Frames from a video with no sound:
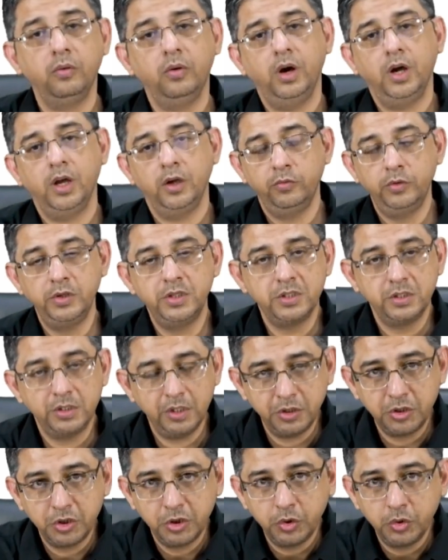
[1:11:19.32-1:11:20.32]
I would
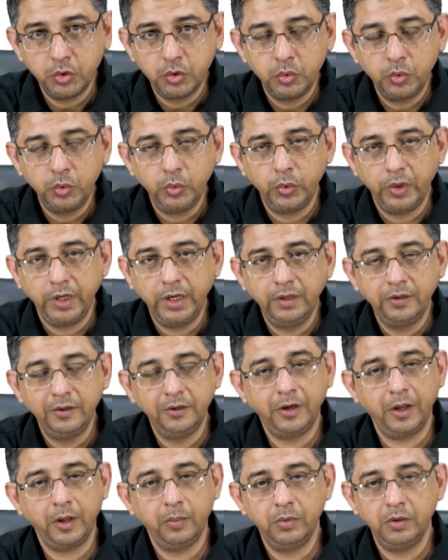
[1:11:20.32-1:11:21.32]
suggest you to read the
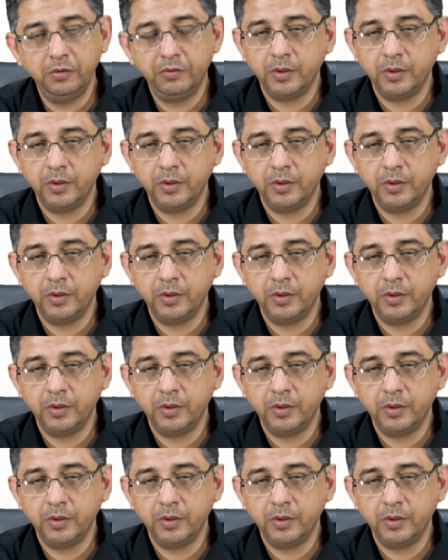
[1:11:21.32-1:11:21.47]
table